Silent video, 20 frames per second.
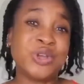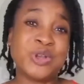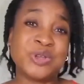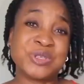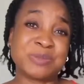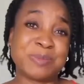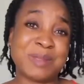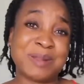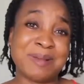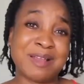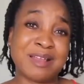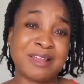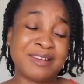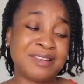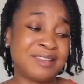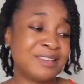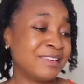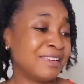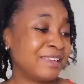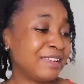you don't smell
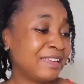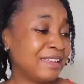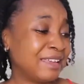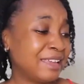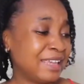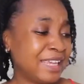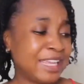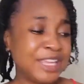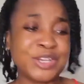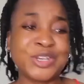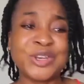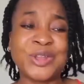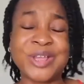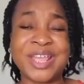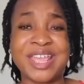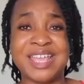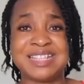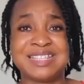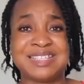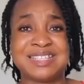bad. It
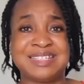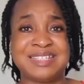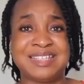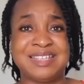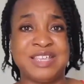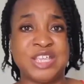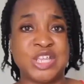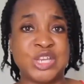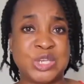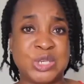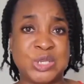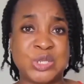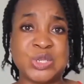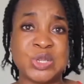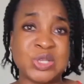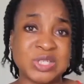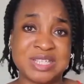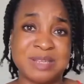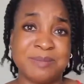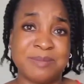no
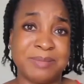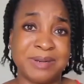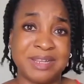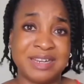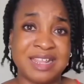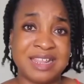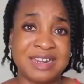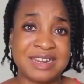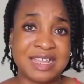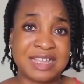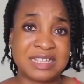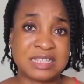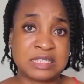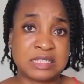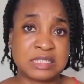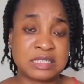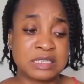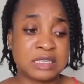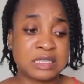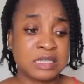get no simpler than
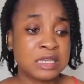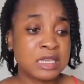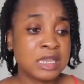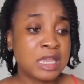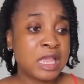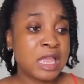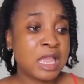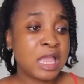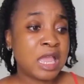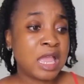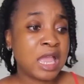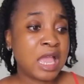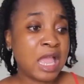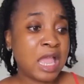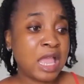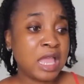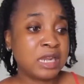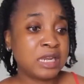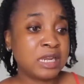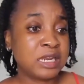
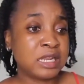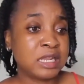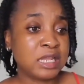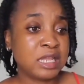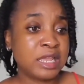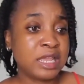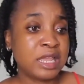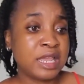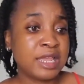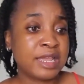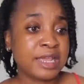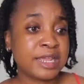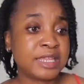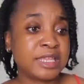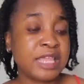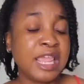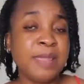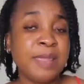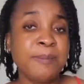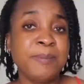that.
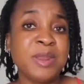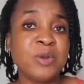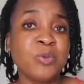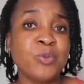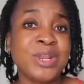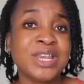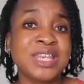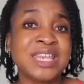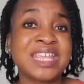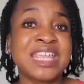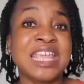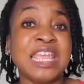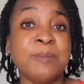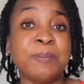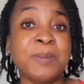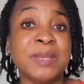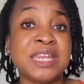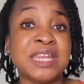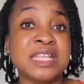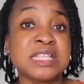And keeping with the
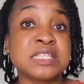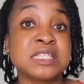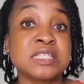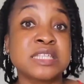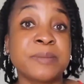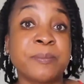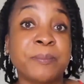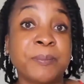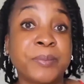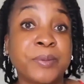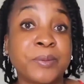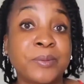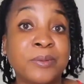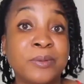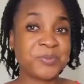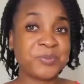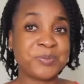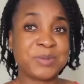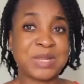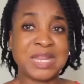keeping it
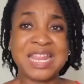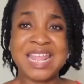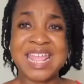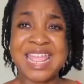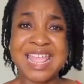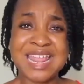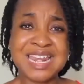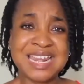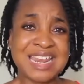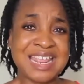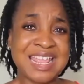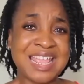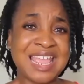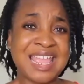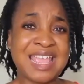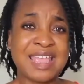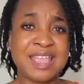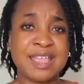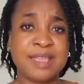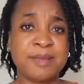simple, plain
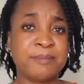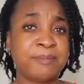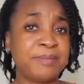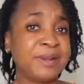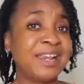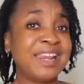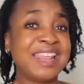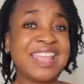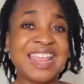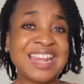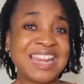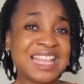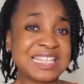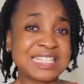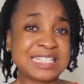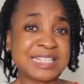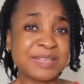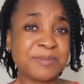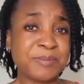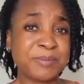
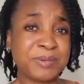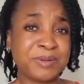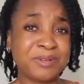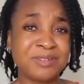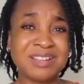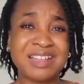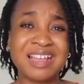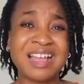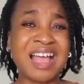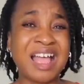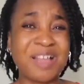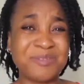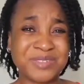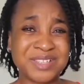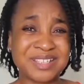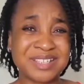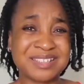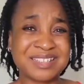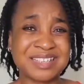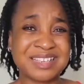and simple,
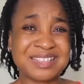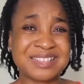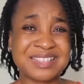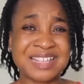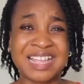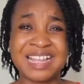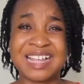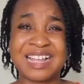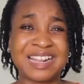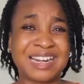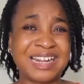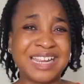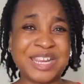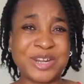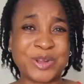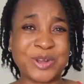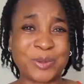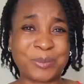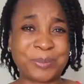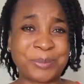after sex,
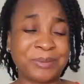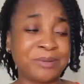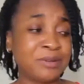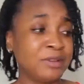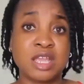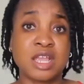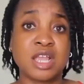clean up,